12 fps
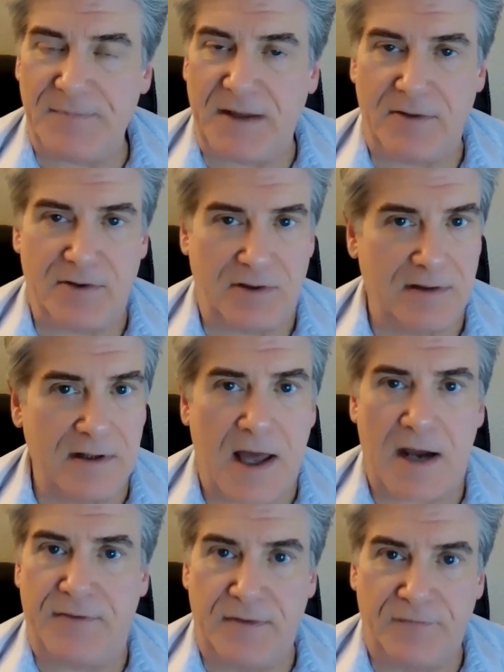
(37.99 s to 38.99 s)
And there's a
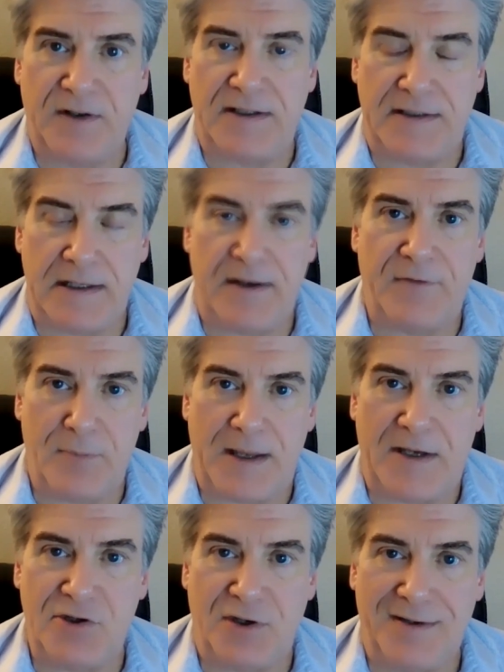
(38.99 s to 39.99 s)
lot of conflicting
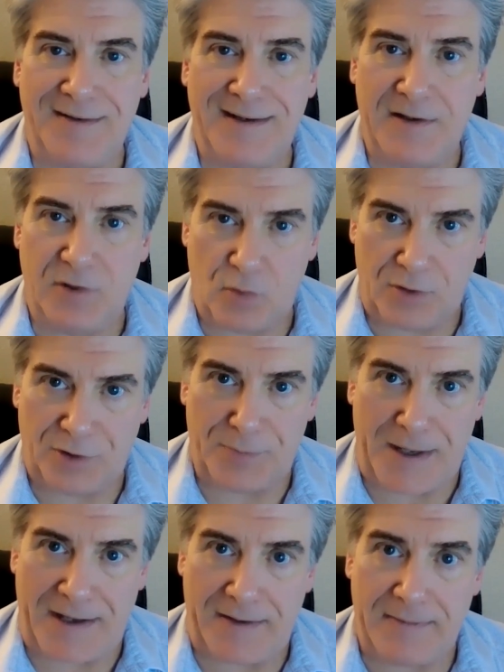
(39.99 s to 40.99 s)
information in the world
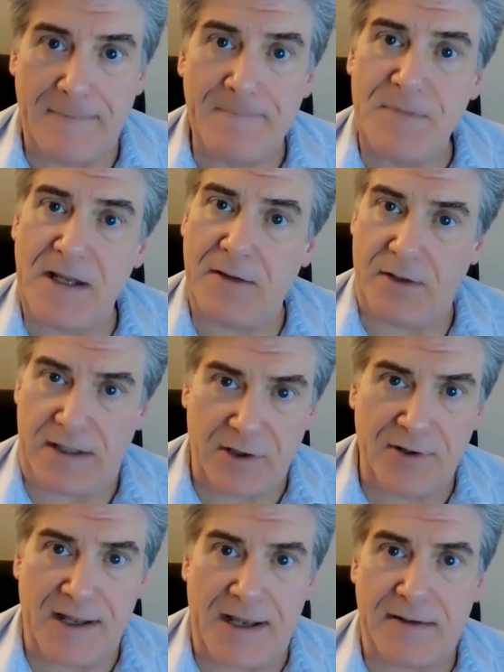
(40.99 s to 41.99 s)
about it, in the
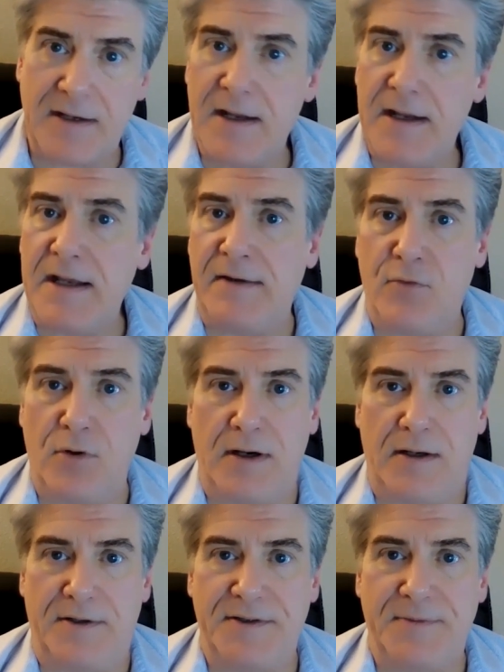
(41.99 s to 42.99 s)
internet,
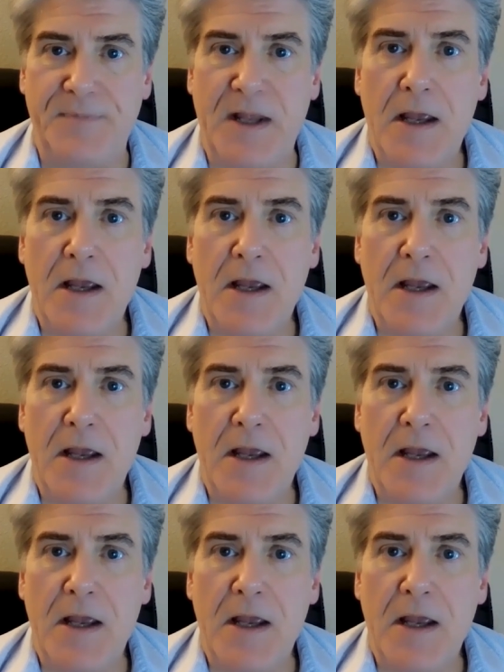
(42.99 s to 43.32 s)
everywhere else.